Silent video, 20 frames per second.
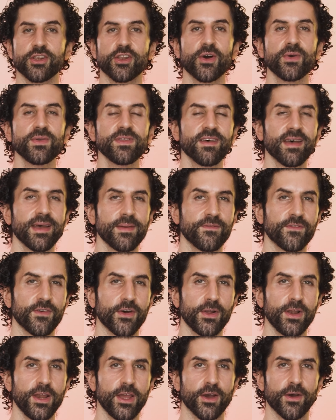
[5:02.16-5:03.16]
No Type
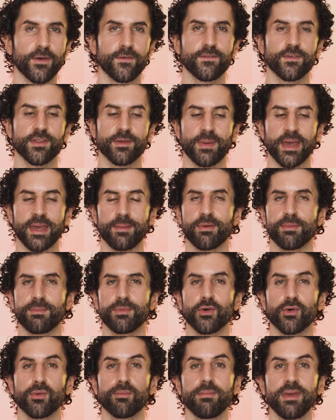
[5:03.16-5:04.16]
Folio for the Paper
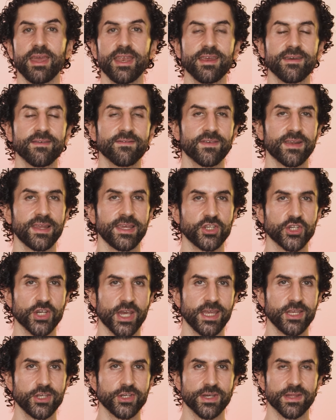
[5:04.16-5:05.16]
Pure meaningfully
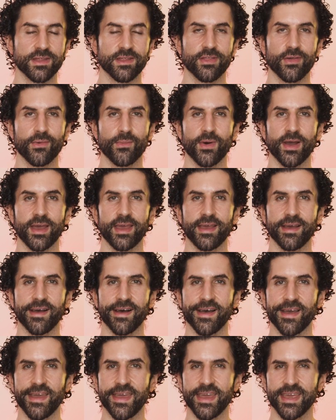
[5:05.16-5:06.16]
changes the way
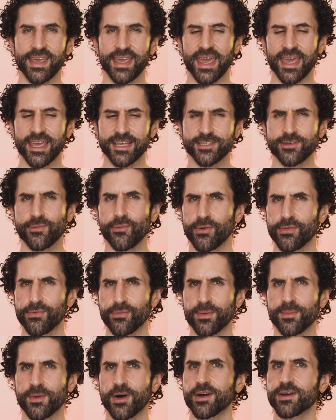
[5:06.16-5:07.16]
I engage with
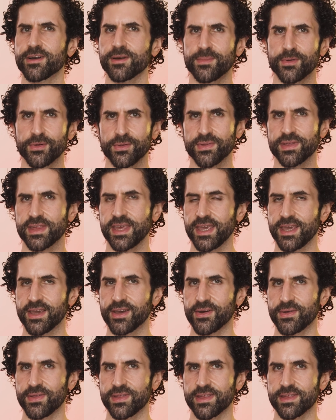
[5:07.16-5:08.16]
reMarkable's
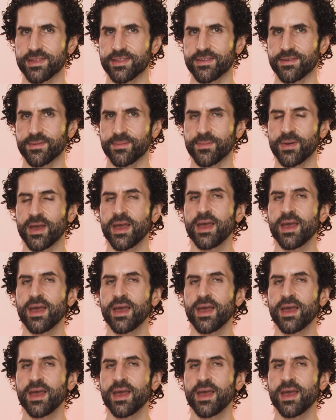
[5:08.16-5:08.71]
ecosystem.